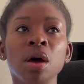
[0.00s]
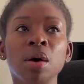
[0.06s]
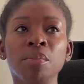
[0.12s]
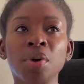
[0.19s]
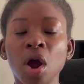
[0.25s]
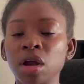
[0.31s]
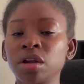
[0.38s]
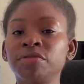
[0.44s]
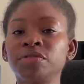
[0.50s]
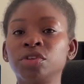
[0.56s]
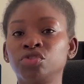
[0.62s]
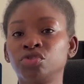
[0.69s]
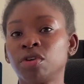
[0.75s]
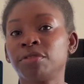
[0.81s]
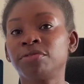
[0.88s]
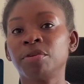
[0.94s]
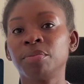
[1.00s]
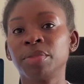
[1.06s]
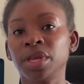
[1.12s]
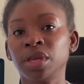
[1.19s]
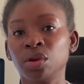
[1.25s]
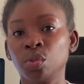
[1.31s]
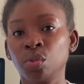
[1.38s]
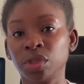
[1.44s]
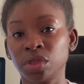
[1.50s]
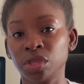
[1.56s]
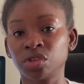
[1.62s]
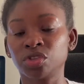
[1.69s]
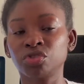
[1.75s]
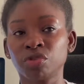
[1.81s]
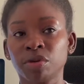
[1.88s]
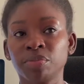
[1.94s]
part of the draw for me with
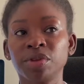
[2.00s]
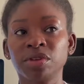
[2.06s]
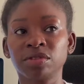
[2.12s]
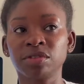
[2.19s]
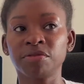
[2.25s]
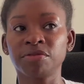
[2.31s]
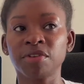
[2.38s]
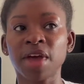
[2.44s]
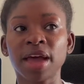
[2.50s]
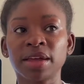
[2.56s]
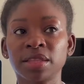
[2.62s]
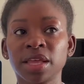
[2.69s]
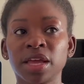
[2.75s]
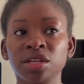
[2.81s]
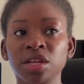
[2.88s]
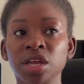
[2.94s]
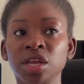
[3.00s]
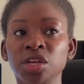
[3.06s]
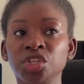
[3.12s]
this script is the fact that